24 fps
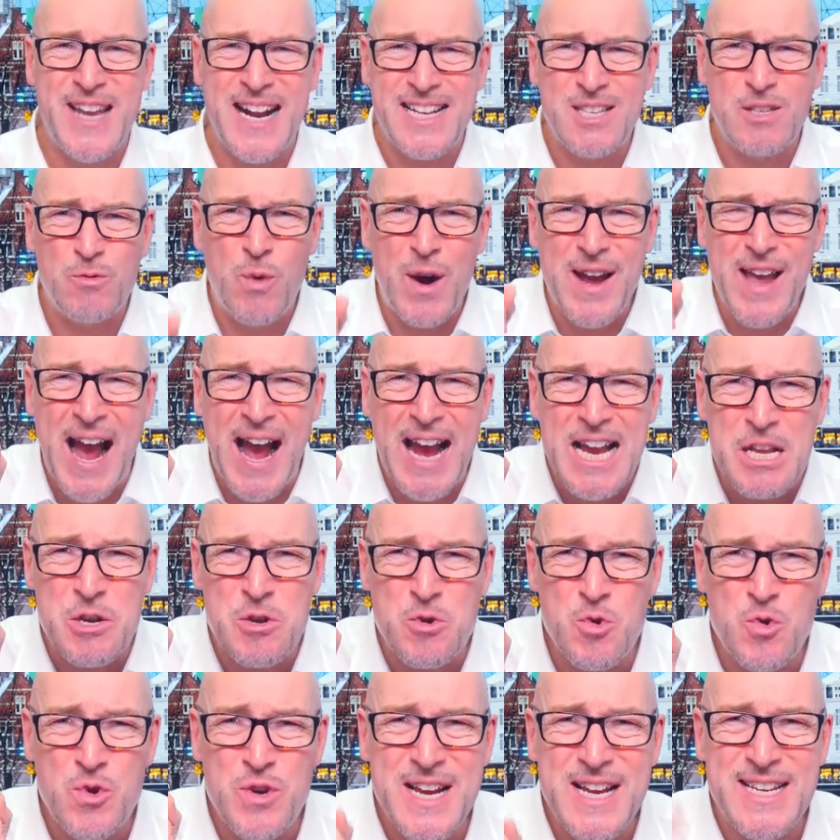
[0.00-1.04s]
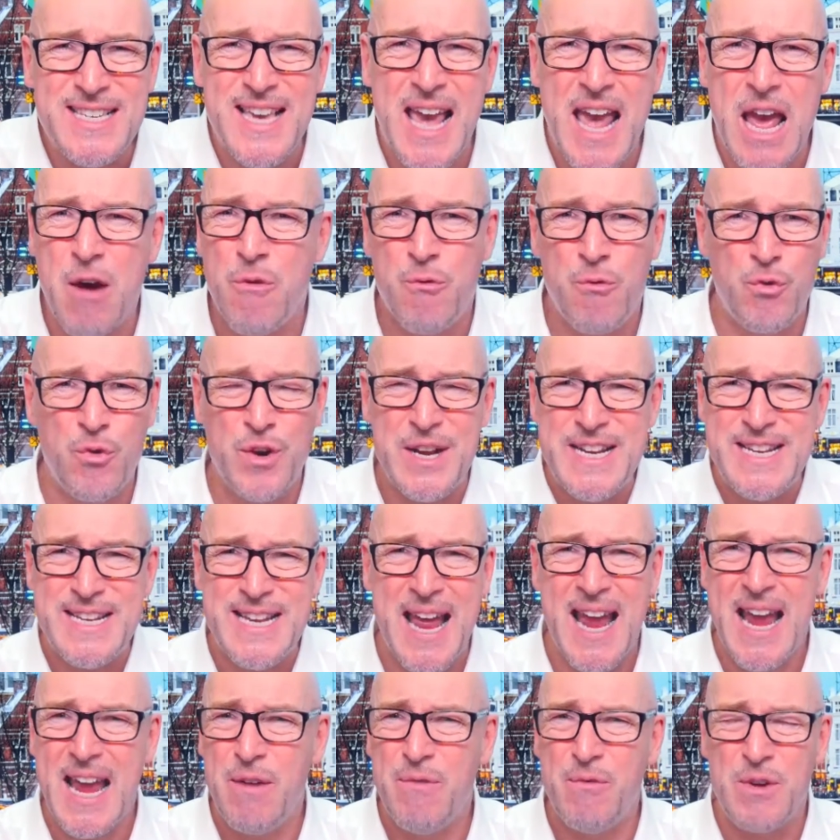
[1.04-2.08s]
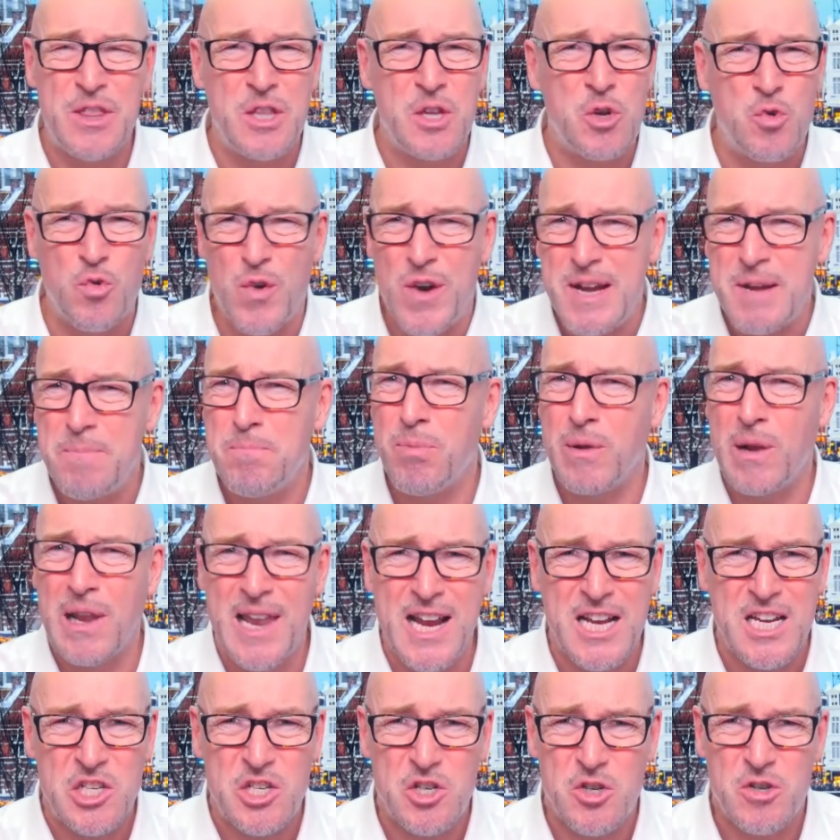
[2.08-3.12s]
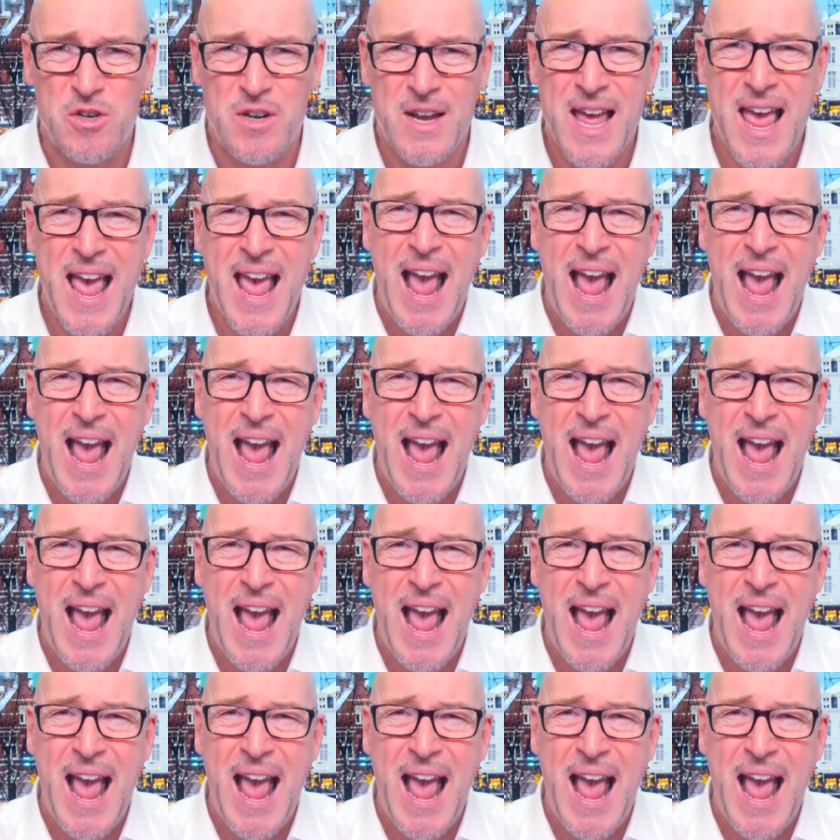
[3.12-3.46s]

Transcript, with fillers: That's why I do this every day with great pleasure